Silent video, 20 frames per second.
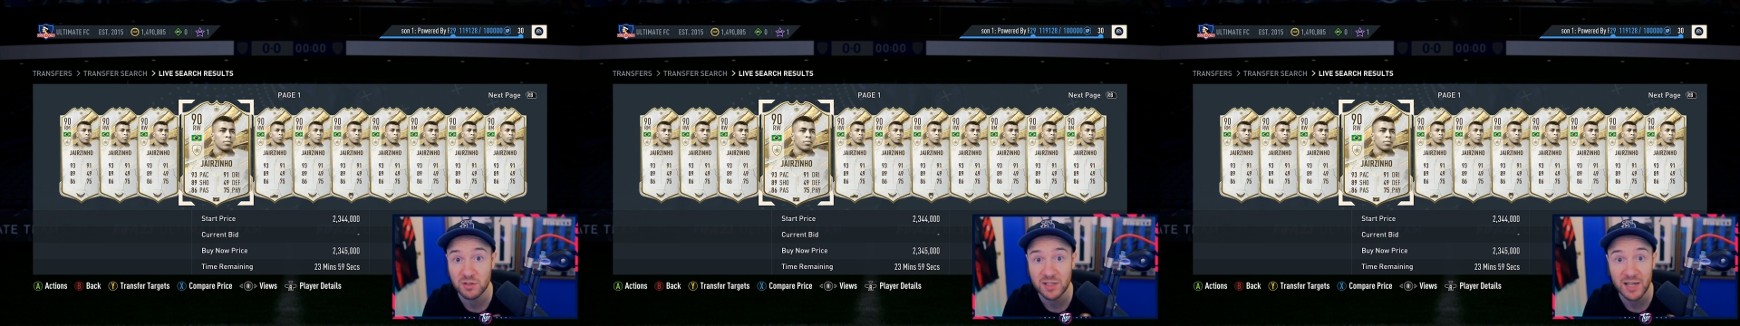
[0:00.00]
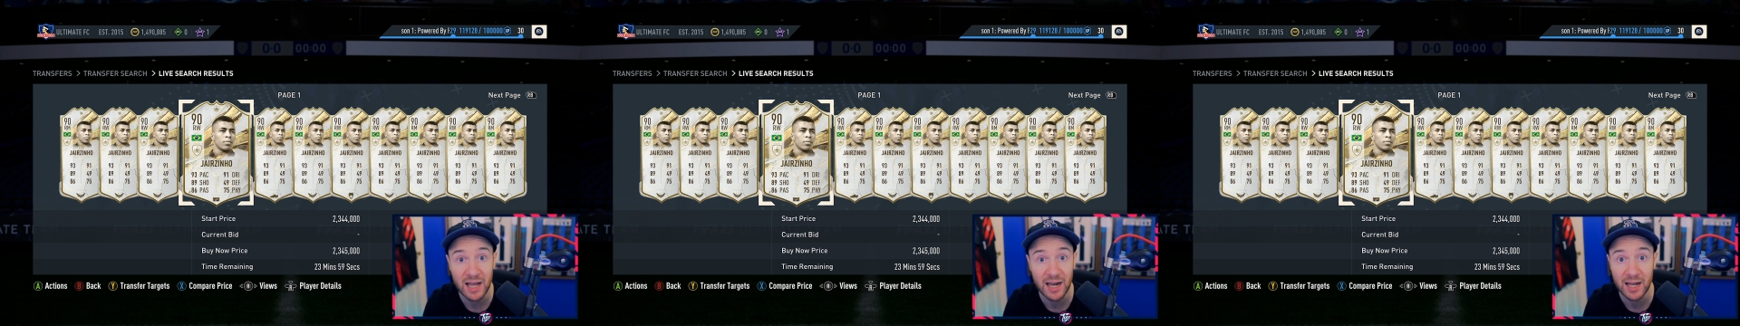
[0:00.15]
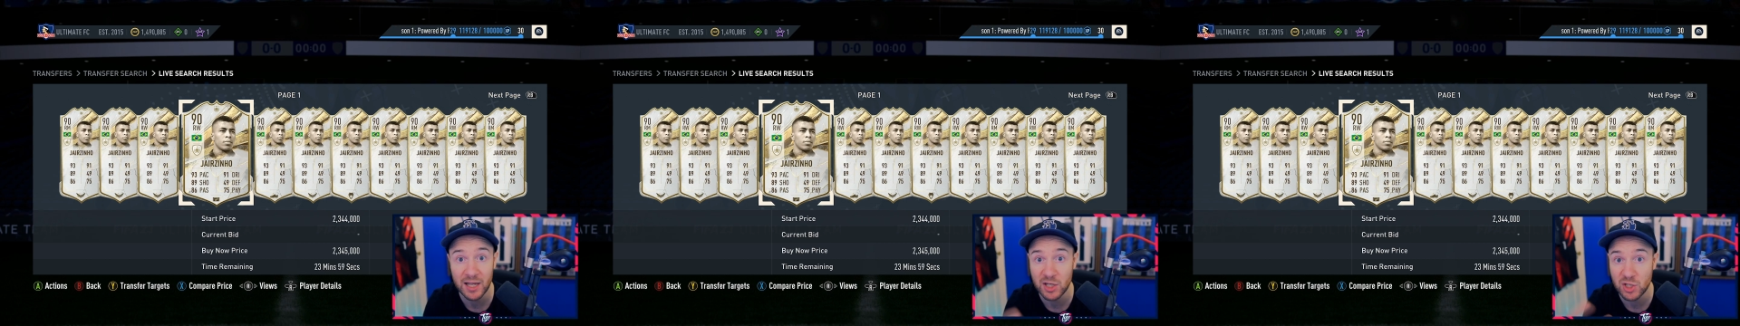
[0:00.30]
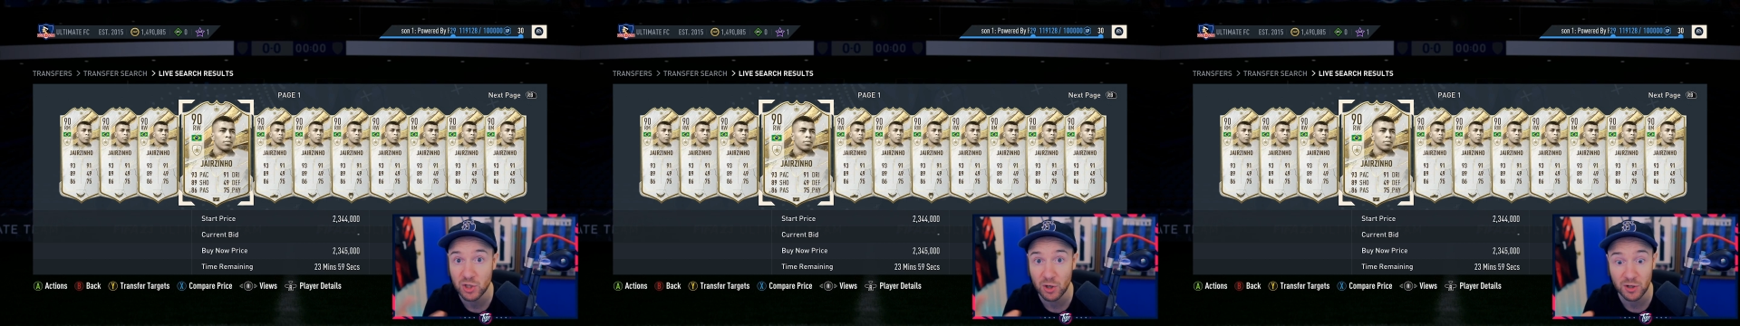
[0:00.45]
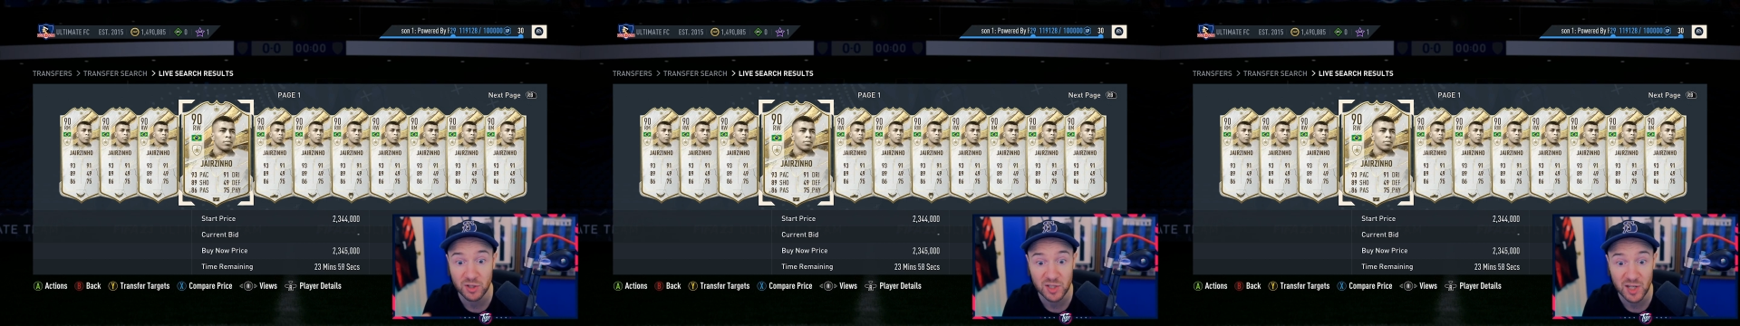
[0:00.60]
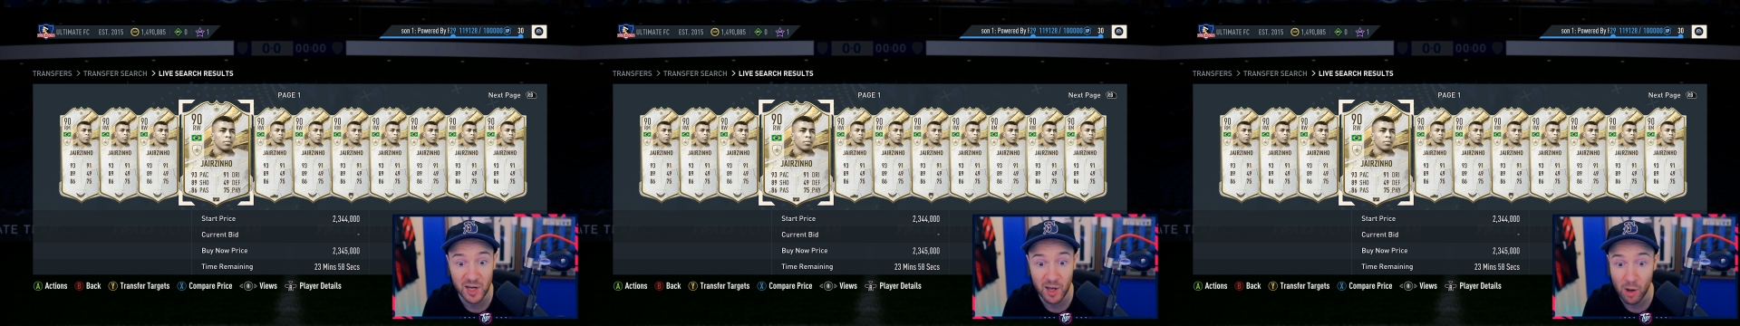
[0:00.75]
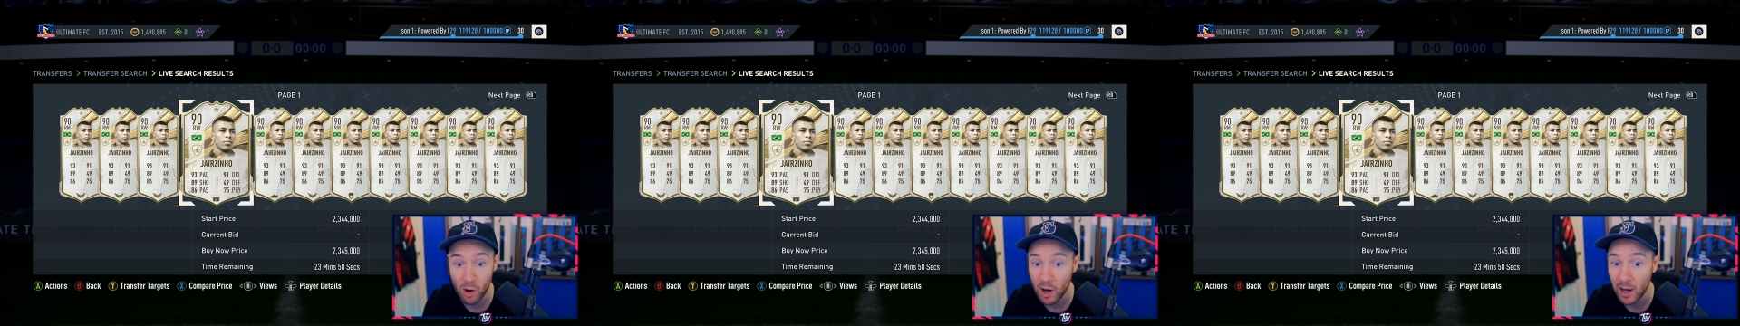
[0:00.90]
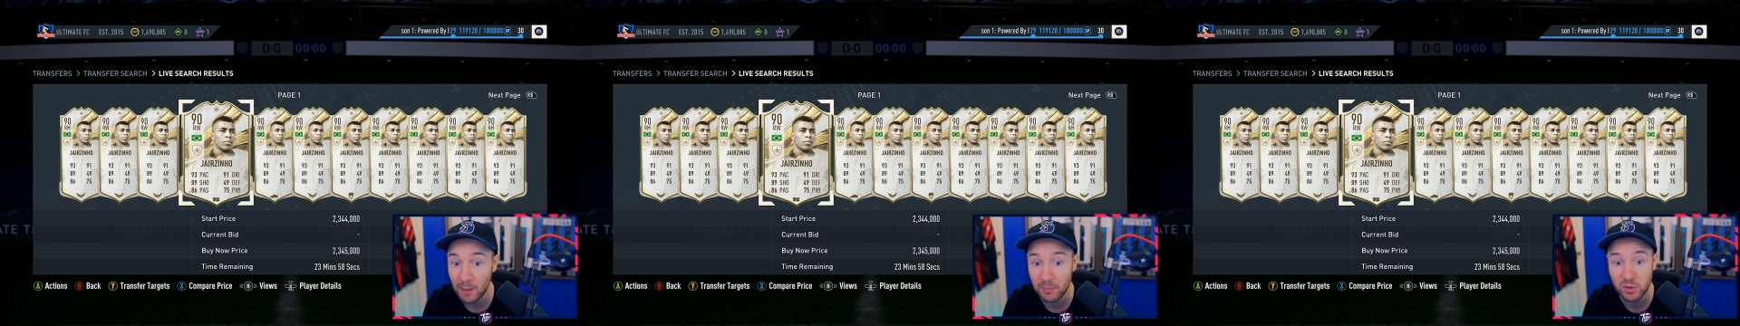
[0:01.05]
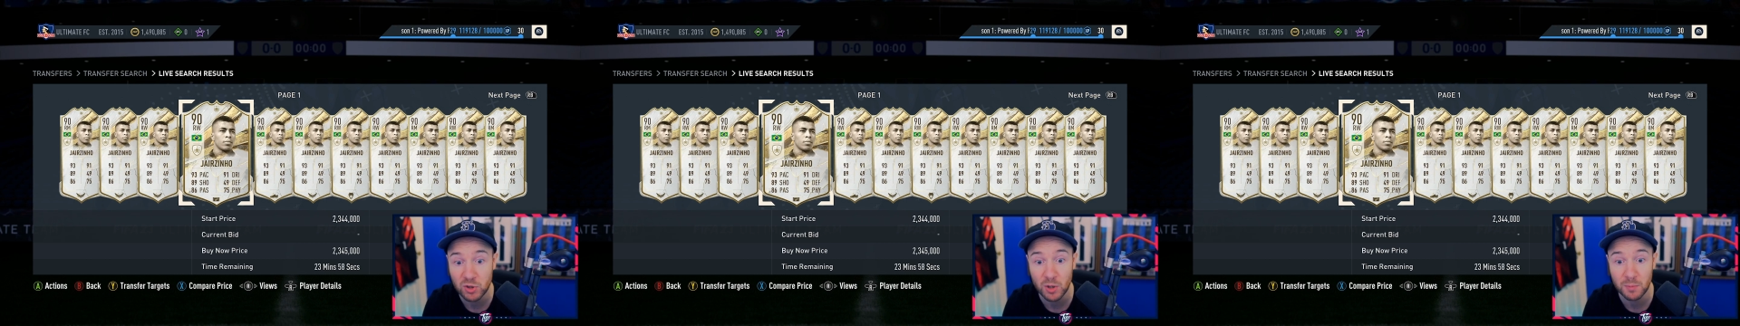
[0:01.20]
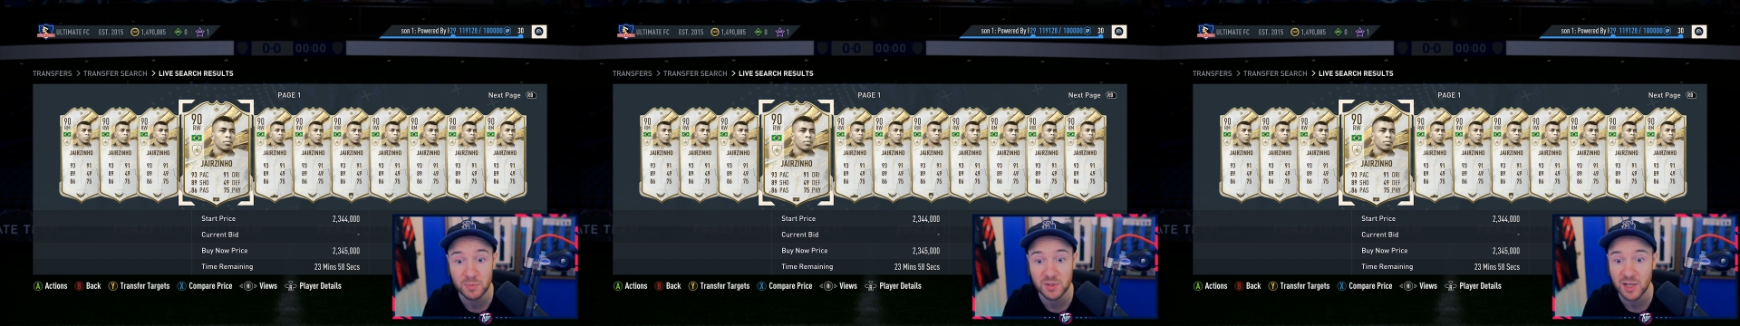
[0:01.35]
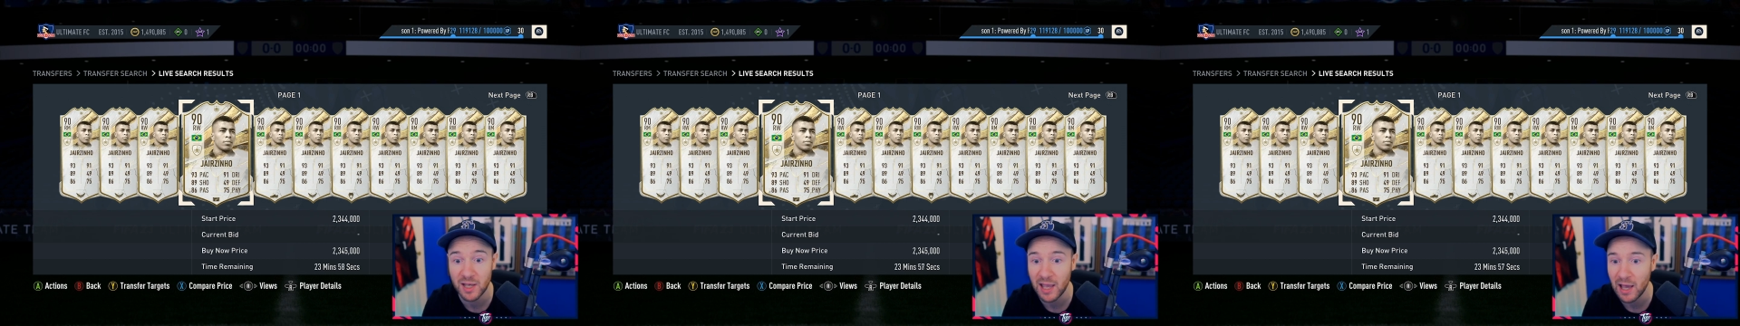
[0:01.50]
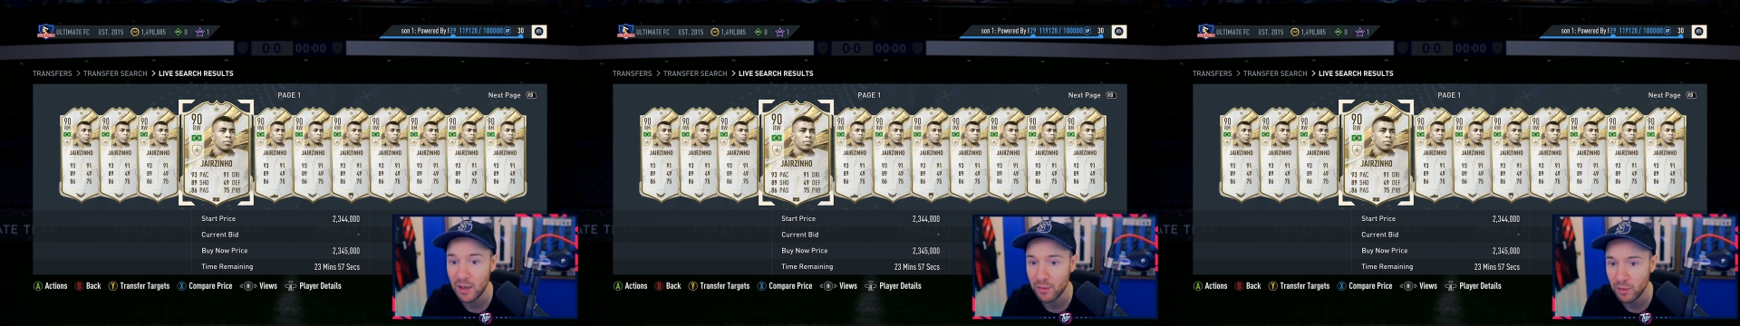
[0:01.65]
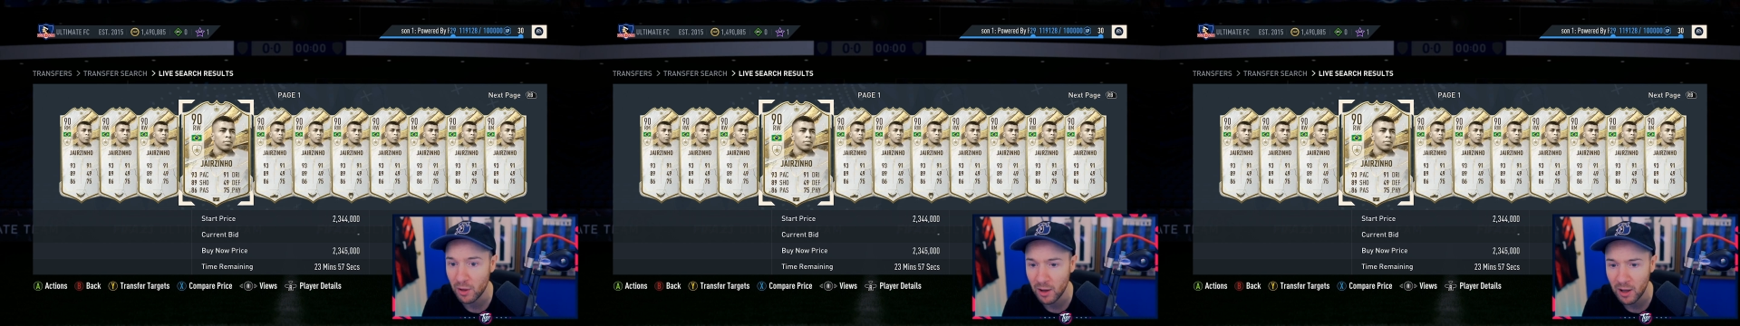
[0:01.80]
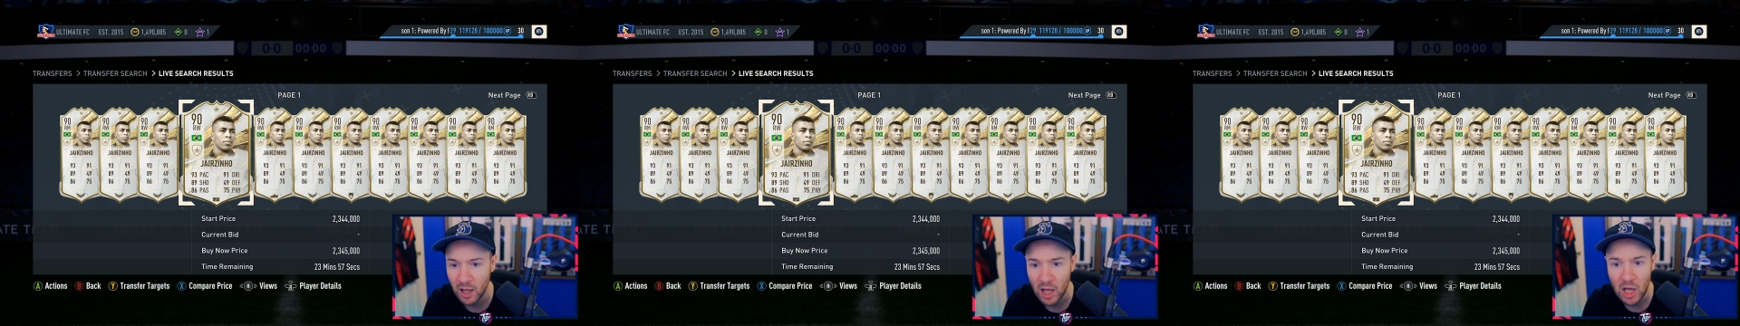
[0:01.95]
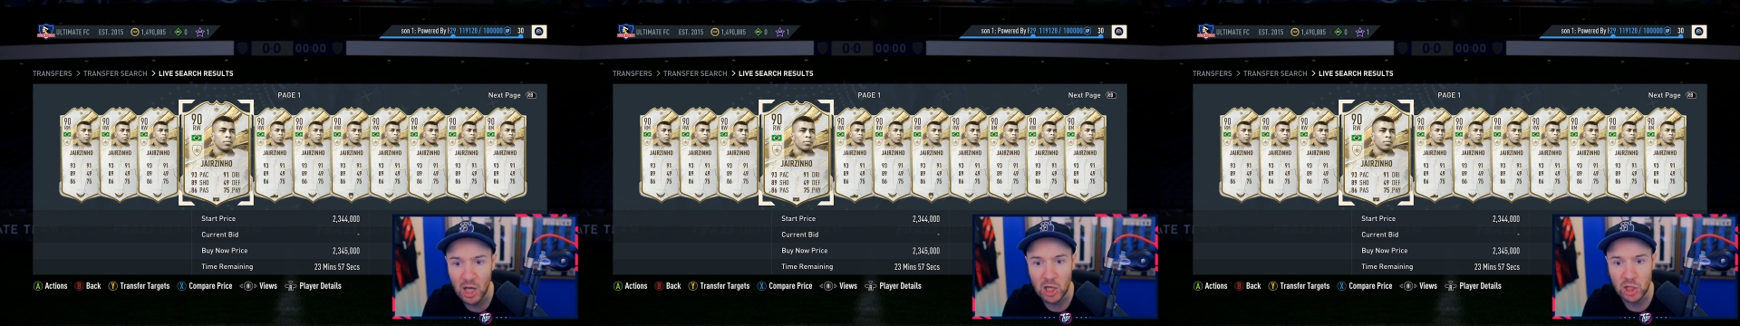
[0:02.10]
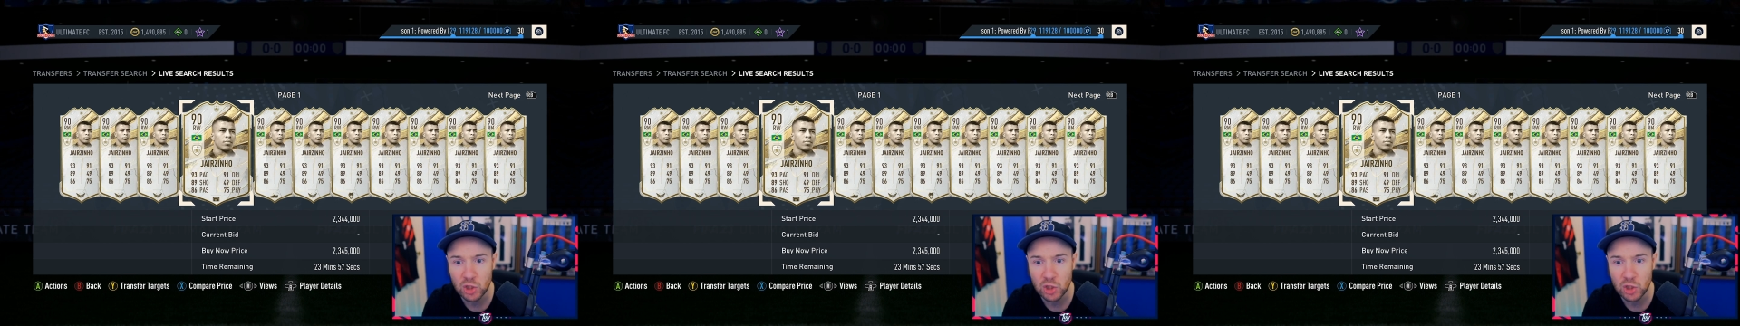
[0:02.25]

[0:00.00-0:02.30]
Salah and Jairzinho up top together.